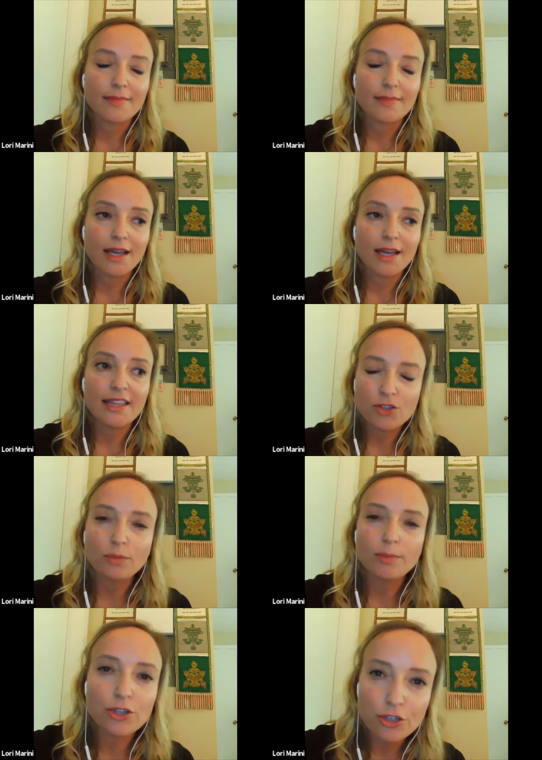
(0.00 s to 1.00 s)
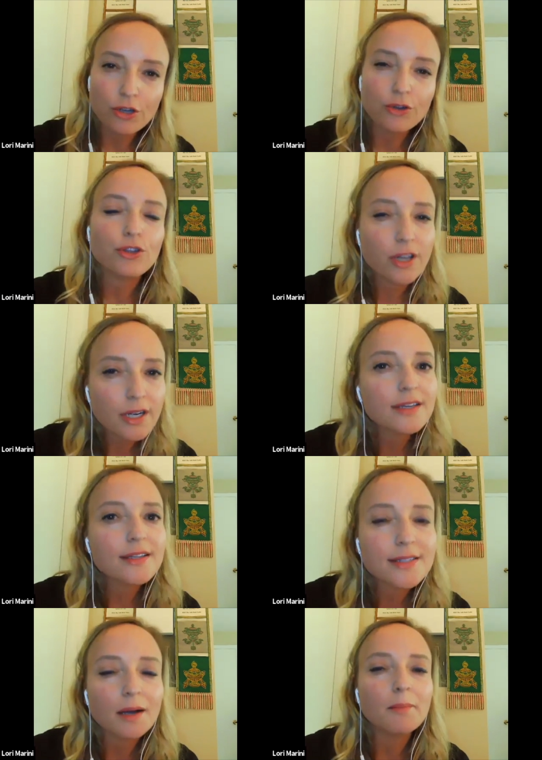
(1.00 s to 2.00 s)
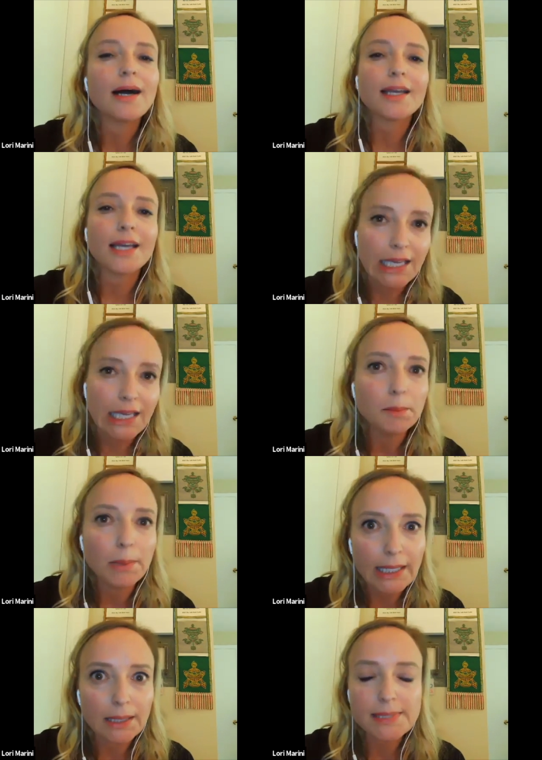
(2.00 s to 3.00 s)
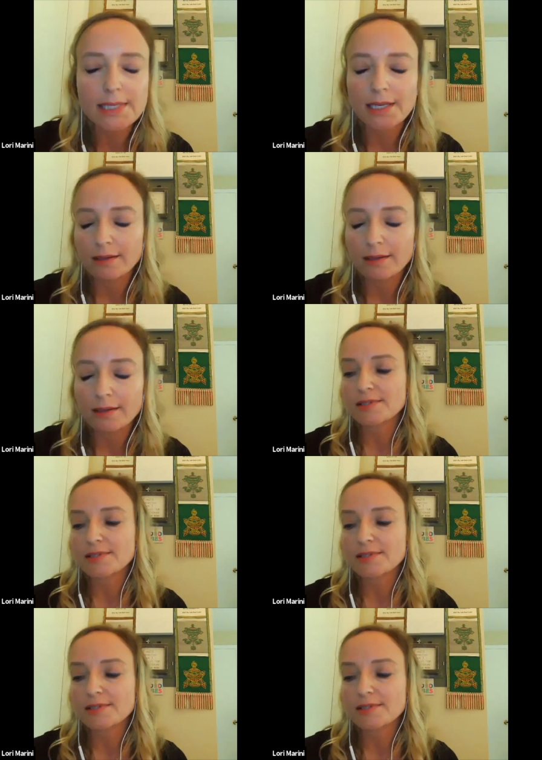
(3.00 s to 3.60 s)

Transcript: they told me, you're going to need to come back and get a biopsy.